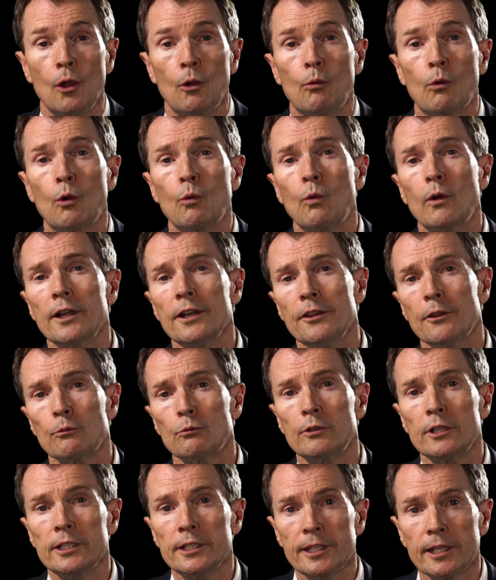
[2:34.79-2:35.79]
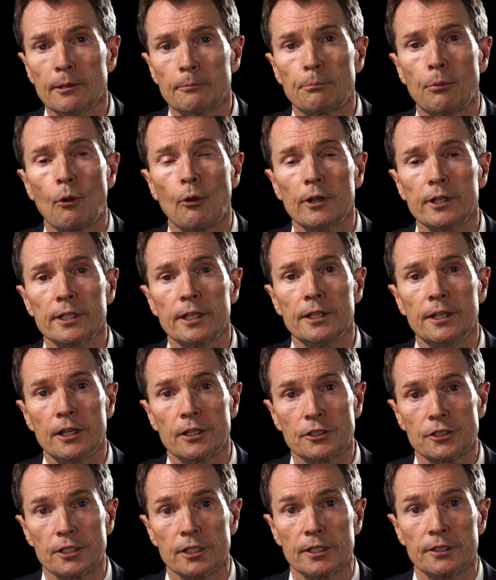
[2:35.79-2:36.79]
Well, one of the really important
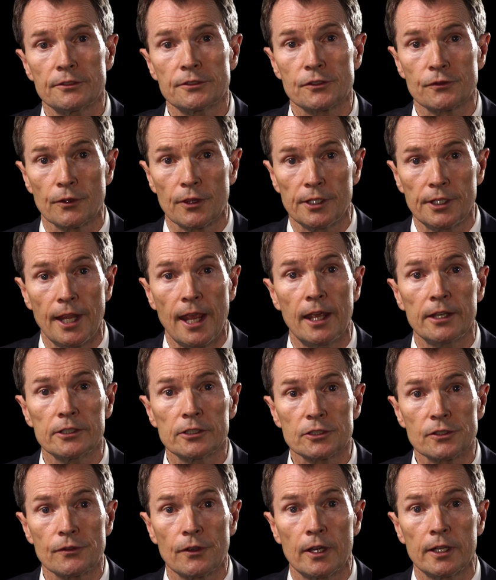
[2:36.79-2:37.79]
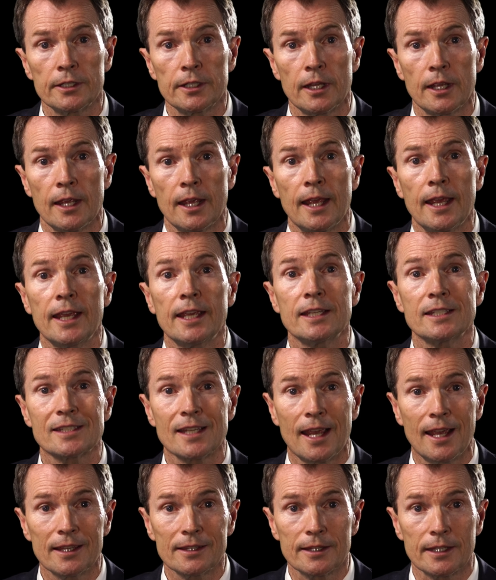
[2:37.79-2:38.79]
initiatives for the Daniels Fund is
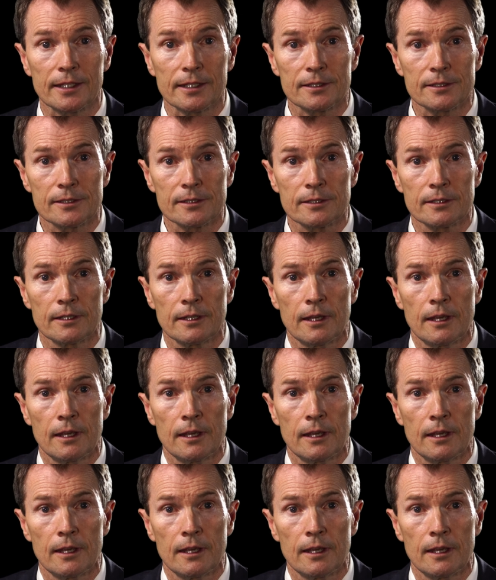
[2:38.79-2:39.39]
ethics.